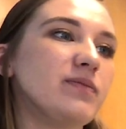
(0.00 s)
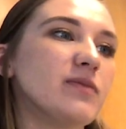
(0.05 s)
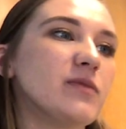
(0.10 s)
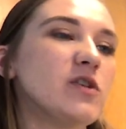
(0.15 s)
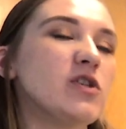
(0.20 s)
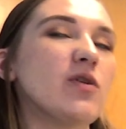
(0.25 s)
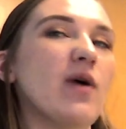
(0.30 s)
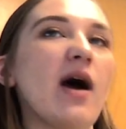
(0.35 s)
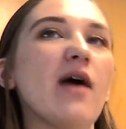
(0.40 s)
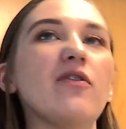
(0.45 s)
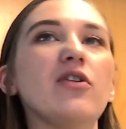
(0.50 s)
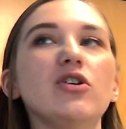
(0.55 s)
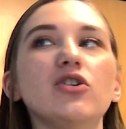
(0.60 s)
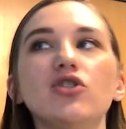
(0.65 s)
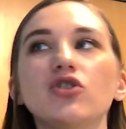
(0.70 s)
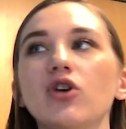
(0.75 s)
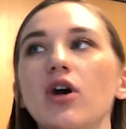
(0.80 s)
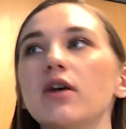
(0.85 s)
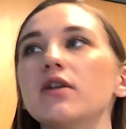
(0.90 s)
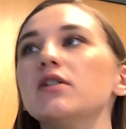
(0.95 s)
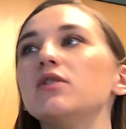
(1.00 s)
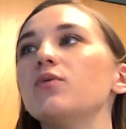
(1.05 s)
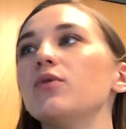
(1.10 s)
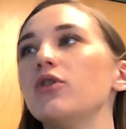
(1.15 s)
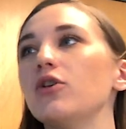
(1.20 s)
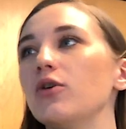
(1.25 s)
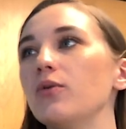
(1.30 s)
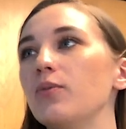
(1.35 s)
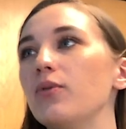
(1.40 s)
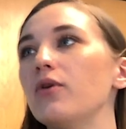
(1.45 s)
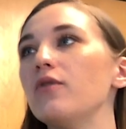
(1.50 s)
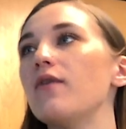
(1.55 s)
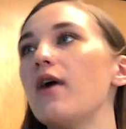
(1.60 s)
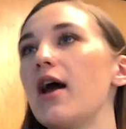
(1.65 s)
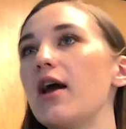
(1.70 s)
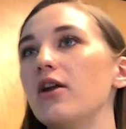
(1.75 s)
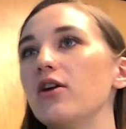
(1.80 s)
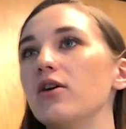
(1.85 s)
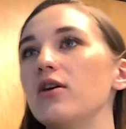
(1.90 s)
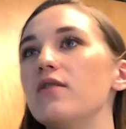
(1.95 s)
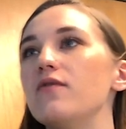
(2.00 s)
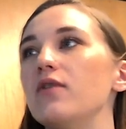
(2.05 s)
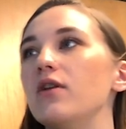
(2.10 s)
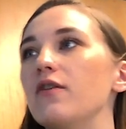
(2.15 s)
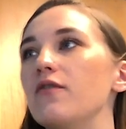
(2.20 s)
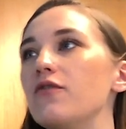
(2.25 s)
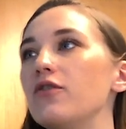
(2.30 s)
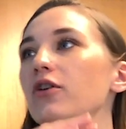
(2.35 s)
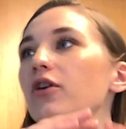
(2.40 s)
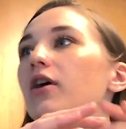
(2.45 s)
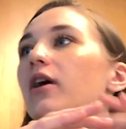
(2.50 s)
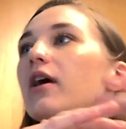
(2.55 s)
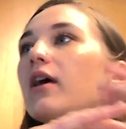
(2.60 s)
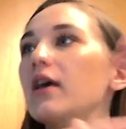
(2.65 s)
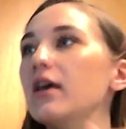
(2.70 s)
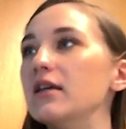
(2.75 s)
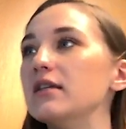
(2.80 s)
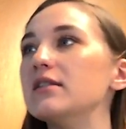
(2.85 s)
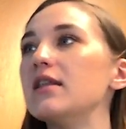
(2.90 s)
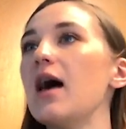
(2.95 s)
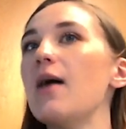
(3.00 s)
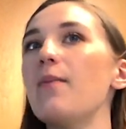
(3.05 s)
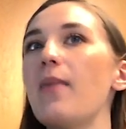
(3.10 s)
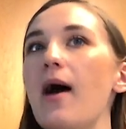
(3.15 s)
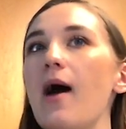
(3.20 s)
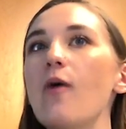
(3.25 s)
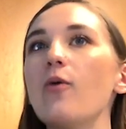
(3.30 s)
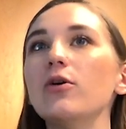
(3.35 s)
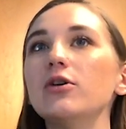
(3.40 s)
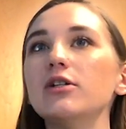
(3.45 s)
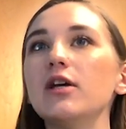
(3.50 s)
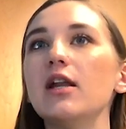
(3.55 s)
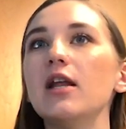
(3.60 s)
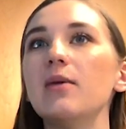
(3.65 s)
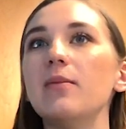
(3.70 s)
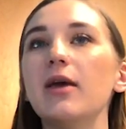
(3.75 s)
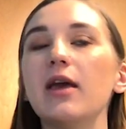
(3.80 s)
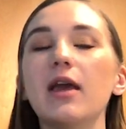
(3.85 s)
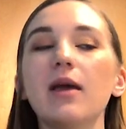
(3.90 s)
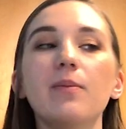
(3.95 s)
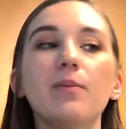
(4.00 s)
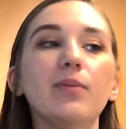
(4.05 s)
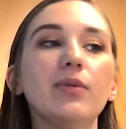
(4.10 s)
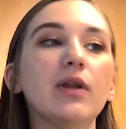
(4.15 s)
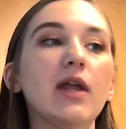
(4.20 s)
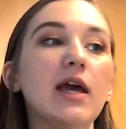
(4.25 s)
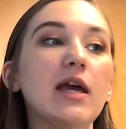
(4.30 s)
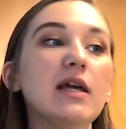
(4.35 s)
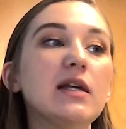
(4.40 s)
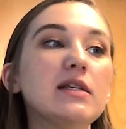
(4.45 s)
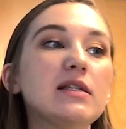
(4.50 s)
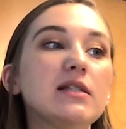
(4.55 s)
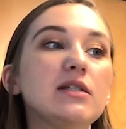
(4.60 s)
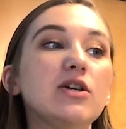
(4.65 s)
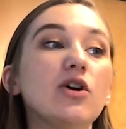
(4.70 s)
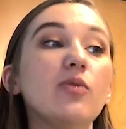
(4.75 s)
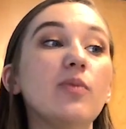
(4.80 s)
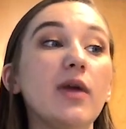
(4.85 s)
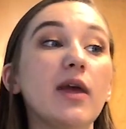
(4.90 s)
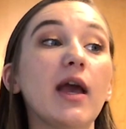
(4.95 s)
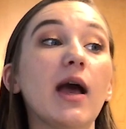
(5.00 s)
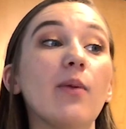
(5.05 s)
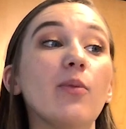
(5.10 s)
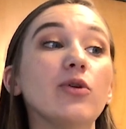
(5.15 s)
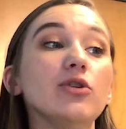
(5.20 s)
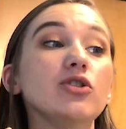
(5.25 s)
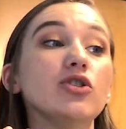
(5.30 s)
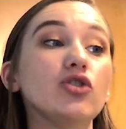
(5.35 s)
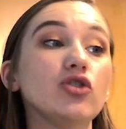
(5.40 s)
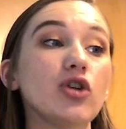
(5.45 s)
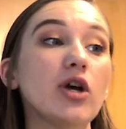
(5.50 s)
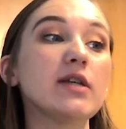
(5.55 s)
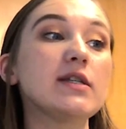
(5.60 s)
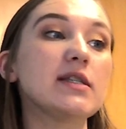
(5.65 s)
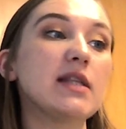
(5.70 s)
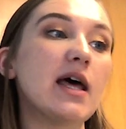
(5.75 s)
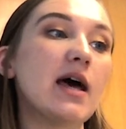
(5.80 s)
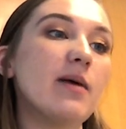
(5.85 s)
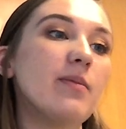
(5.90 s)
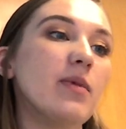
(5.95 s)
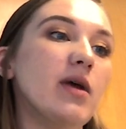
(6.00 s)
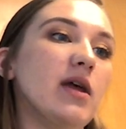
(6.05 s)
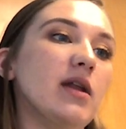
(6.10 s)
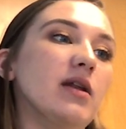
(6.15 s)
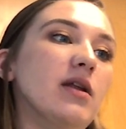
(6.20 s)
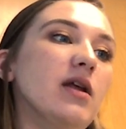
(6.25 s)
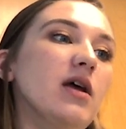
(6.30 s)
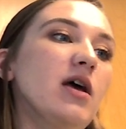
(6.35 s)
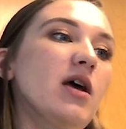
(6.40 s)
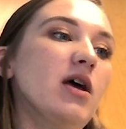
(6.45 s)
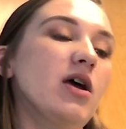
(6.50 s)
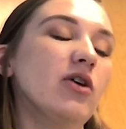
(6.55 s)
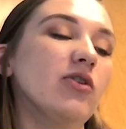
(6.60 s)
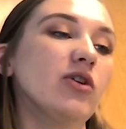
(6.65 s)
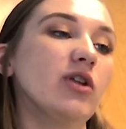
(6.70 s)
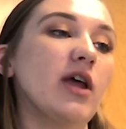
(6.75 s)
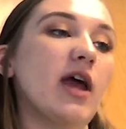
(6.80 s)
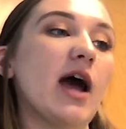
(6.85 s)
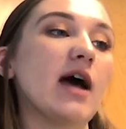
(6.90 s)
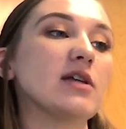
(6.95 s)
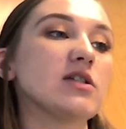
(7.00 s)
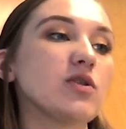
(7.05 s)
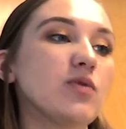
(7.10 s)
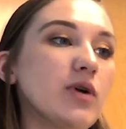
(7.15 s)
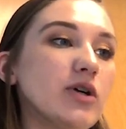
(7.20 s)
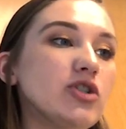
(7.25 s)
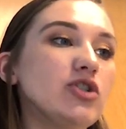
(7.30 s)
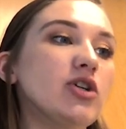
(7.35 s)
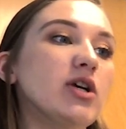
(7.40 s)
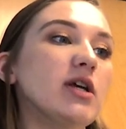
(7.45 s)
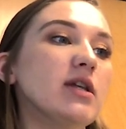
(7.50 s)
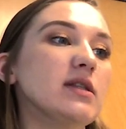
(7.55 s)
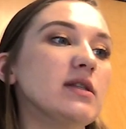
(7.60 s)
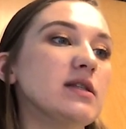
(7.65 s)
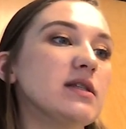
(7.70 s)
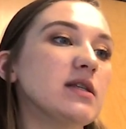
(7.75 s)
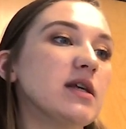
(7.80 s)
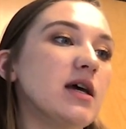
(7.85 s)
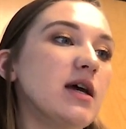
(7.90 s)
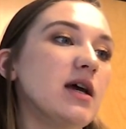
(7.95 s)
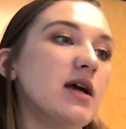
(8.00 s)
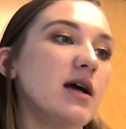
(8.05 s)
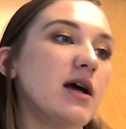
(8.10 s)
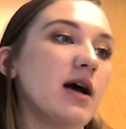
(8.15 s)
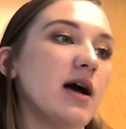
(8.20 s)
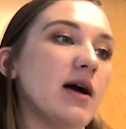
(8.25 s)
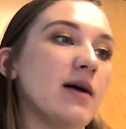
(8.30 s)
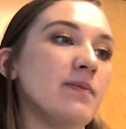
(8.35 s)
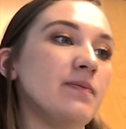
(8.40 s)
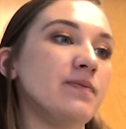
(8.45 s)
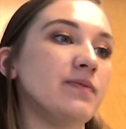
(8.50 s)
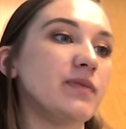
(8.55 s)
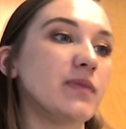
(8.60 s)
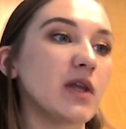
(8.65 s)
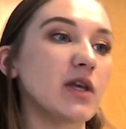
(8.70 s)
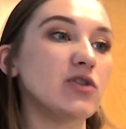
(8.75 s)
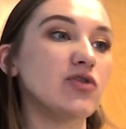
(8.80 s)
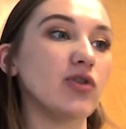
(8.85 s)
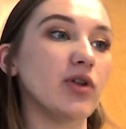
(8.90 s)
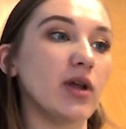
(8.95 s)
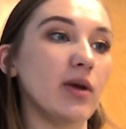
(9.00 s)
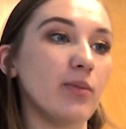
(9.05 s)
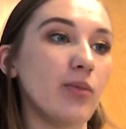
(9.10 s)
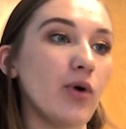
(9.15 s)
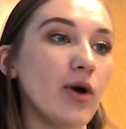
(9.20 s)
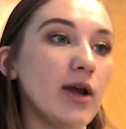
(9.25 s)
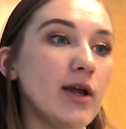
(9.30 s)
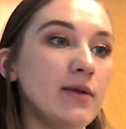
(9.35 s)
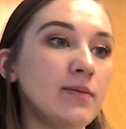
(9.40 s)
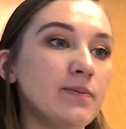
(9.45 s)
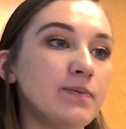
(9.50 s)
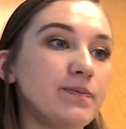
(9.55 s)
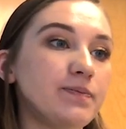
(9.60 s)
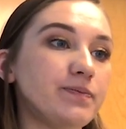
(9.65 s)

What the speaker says: So having trust with their provider, even if there is that power dynamic in place, still being able to trust them and really ask questions is really important.